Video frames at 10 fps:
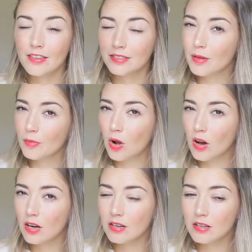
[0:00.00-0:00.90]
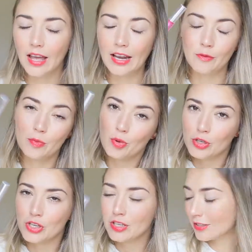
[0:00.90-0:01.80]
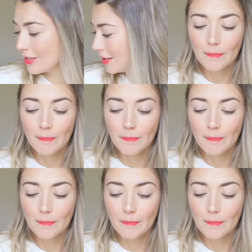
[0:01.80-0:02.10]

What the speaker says: same color and repurchase it.